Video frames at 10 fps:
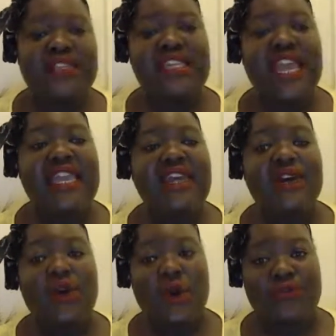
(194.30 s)

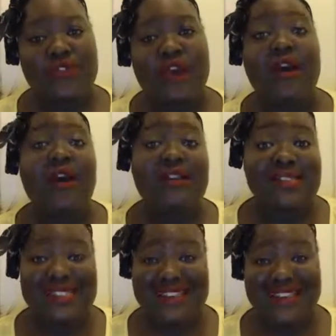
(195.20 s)
taken off
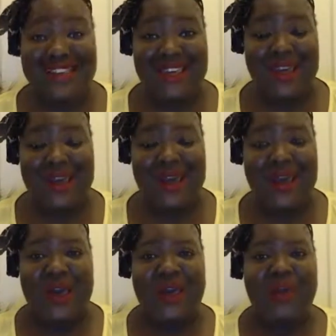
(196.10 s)
task
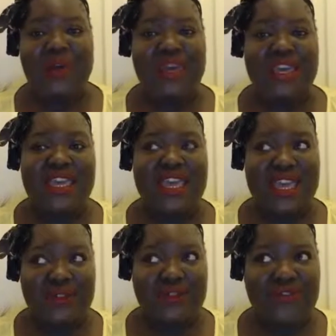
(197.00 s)

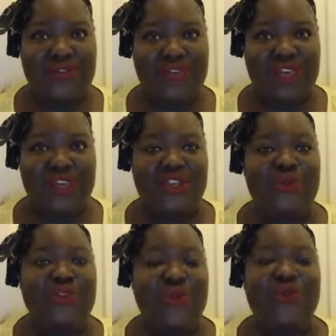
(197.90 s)
if
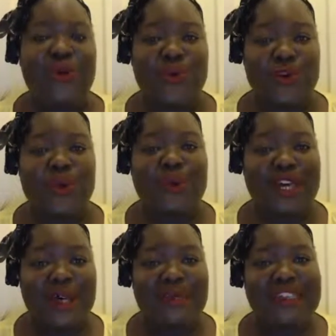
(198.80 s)
you don't know what your
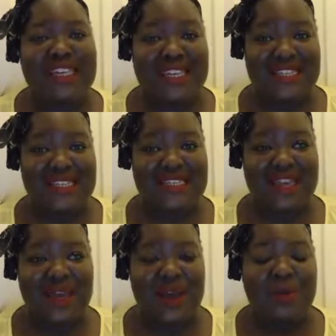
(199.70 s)
purpose is.
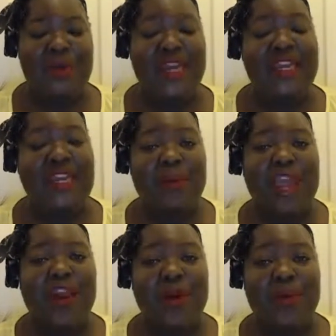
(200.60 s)
But in the
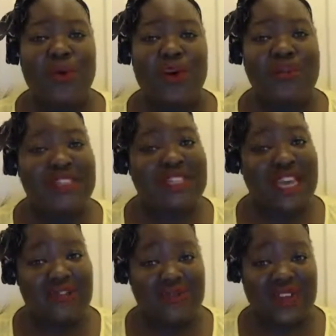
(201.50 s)
parable of the
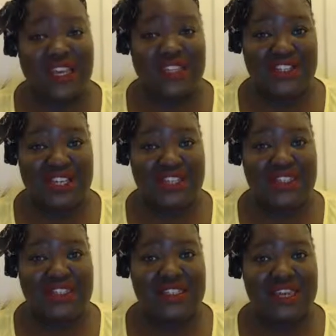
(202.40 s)
10
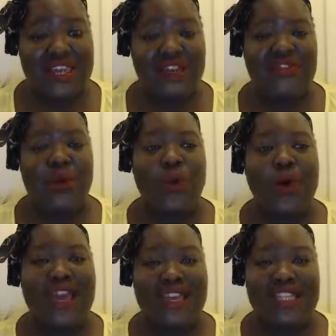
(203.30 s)
virgins, the
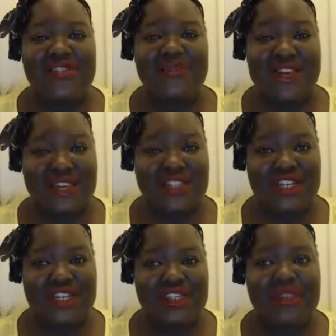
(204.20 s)
wise
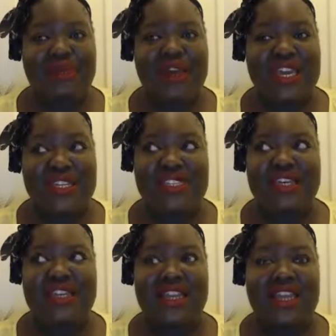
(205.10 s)
virgins
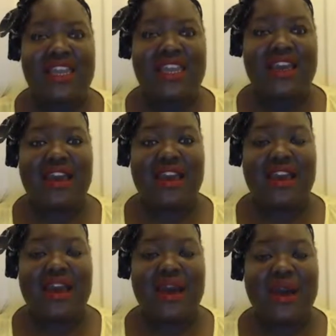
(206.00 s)
basically
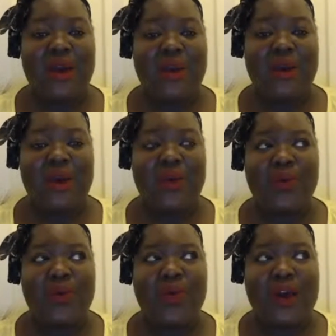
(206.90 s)

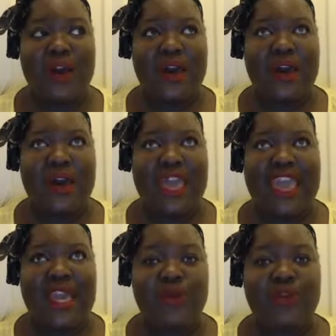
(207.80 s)
were
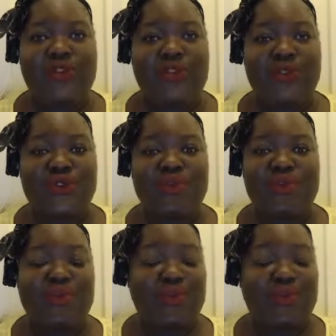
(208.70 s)
able to